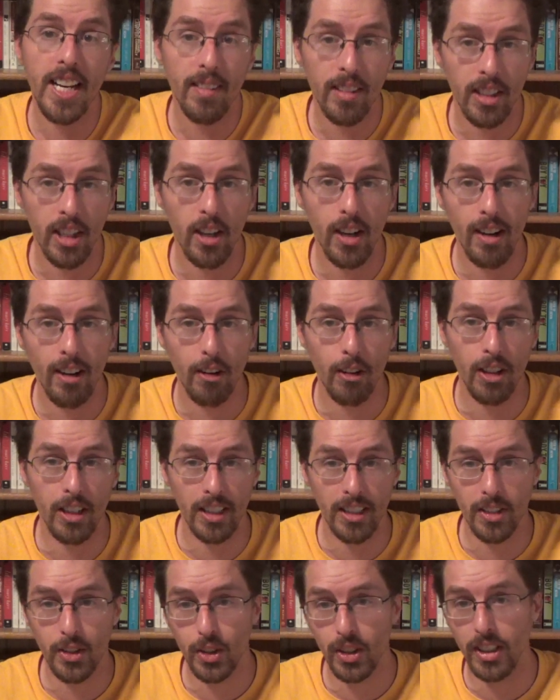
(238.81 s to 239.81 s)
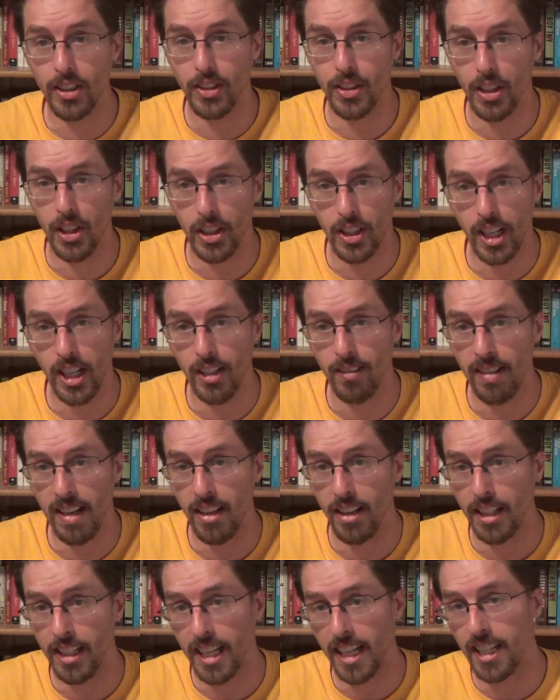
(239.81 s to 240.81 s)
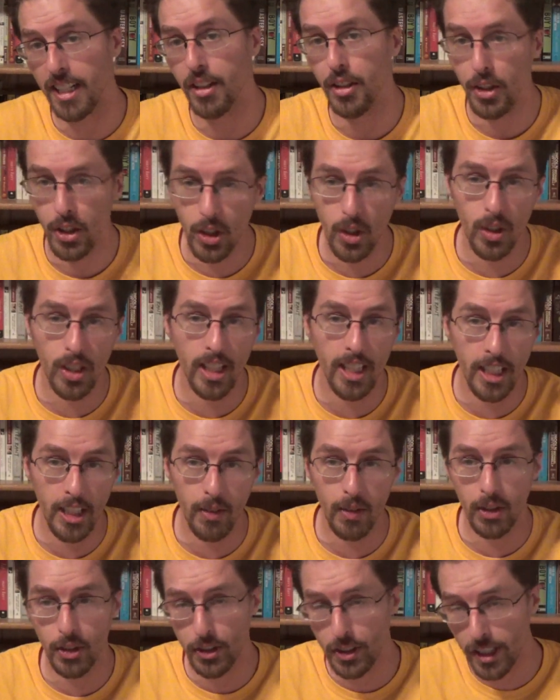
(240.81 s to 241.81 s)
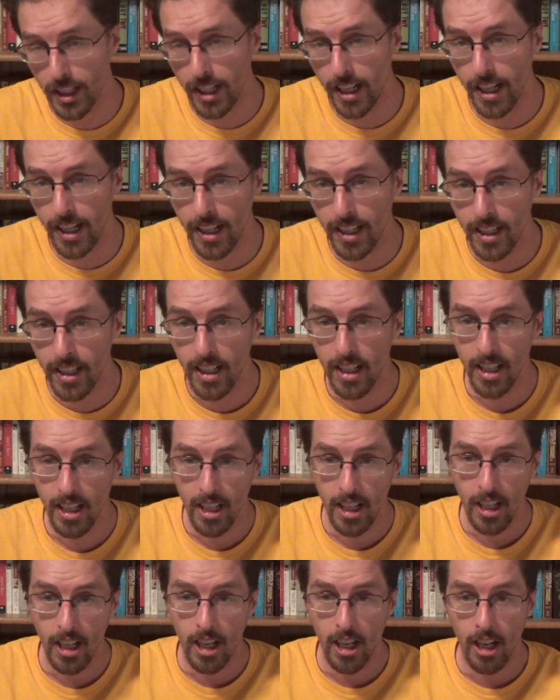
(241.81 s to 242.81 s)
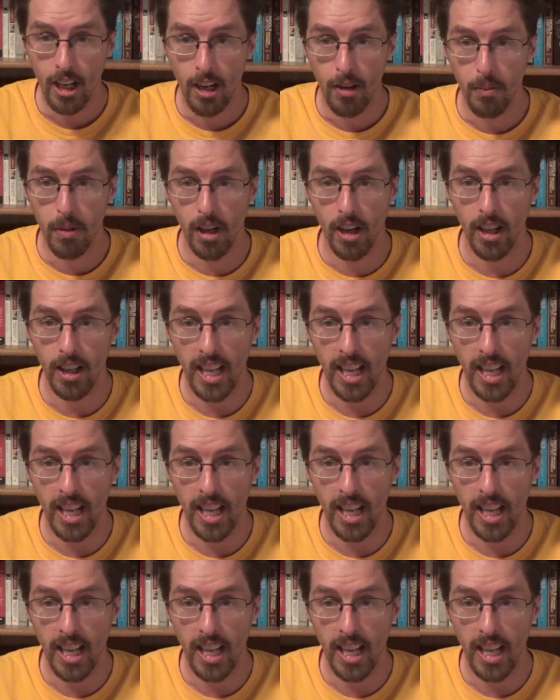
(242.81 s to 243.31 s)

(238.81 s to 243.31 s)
even though everyone in Silicon Valley kind of knew that he was gay. But